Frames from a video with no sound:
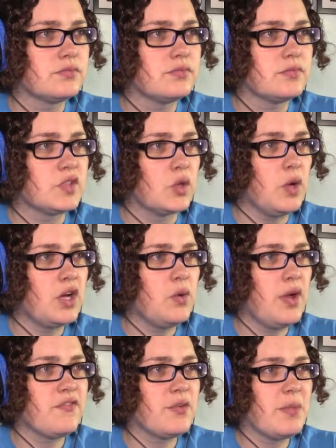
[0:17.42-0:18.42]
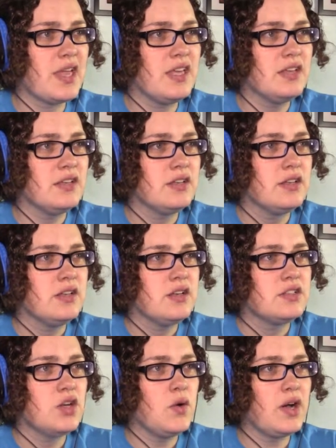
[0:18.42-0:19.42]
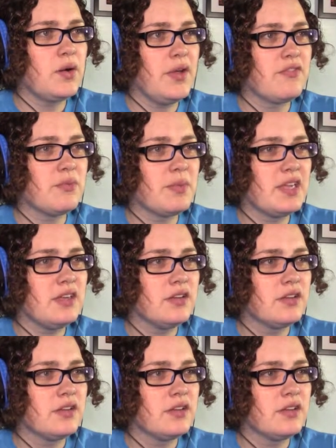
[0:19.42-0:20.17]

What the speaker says: Don't walk away from me! Don't walk away from me!